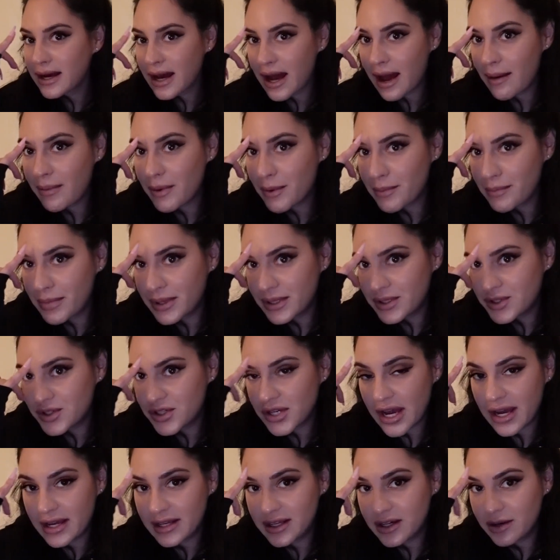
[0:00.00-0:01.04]
I'm a bit
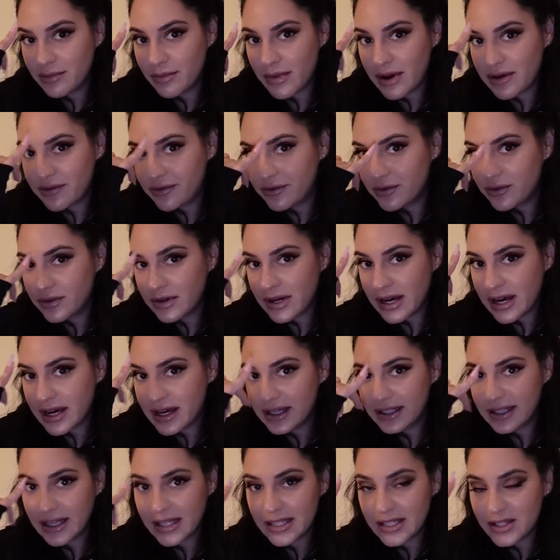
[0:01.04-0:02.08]
shiny on my
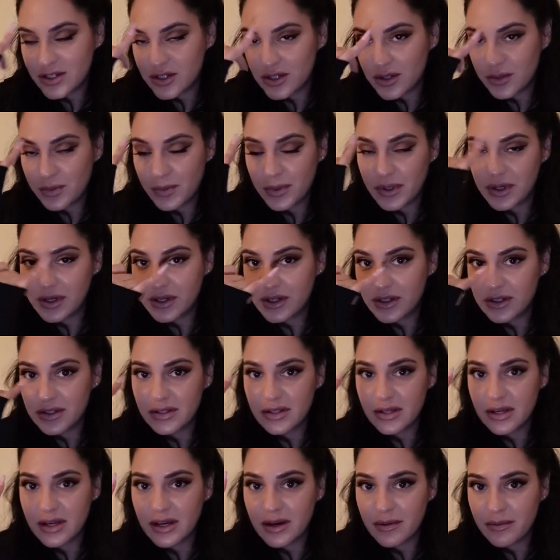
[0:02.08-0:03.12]
forehead. That's just
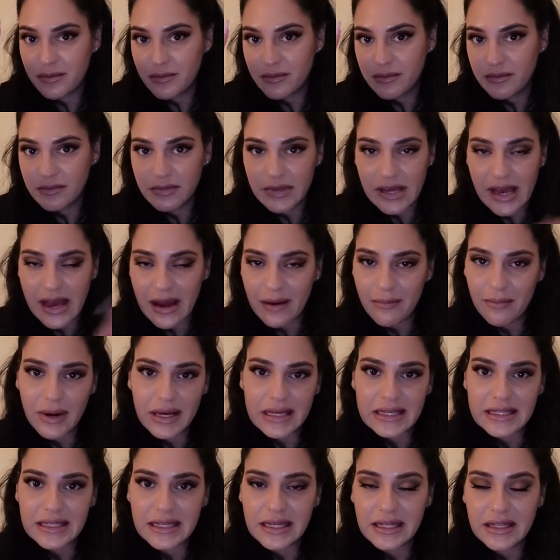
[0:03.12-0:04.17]
because, yeah,
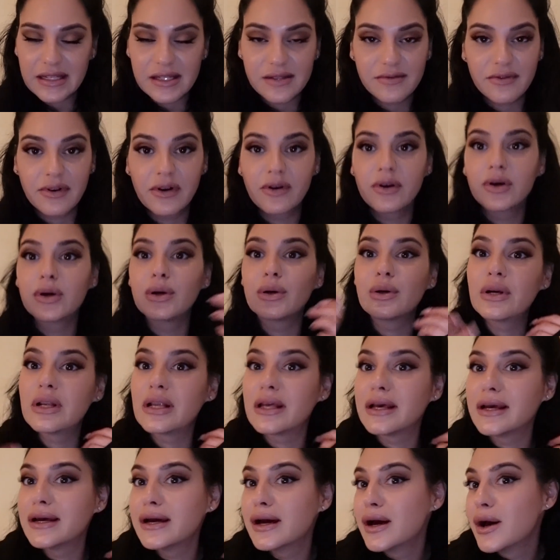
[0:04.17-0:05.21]
my skin is very
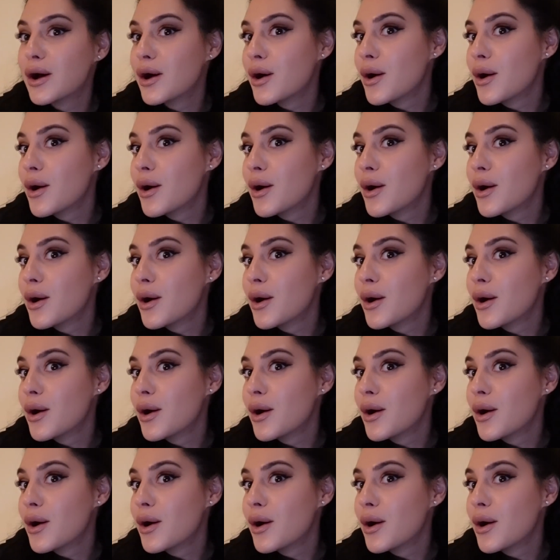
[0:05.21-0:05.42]
oily.